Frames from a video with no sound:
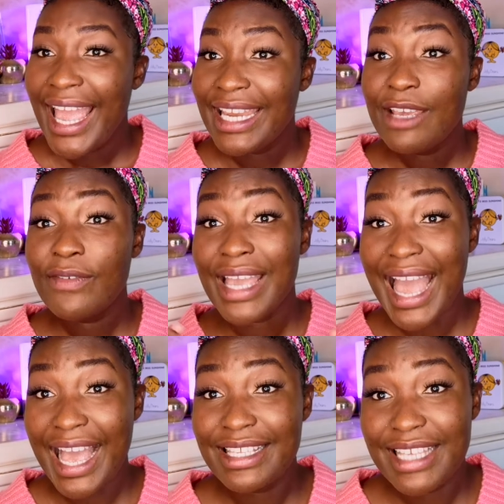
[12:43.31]
And if it
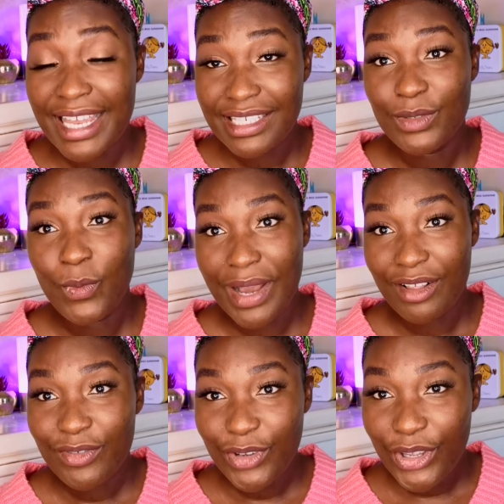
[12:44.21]
has ended
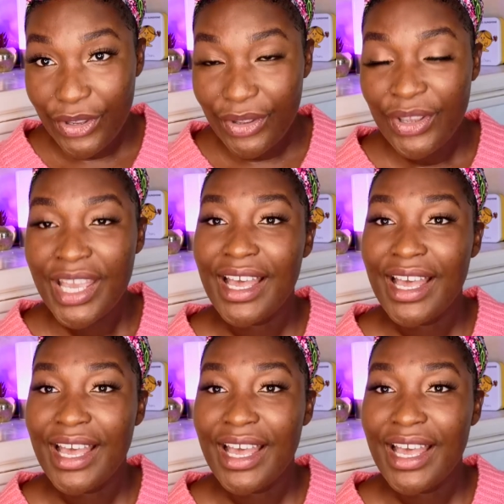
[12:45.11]
well for you,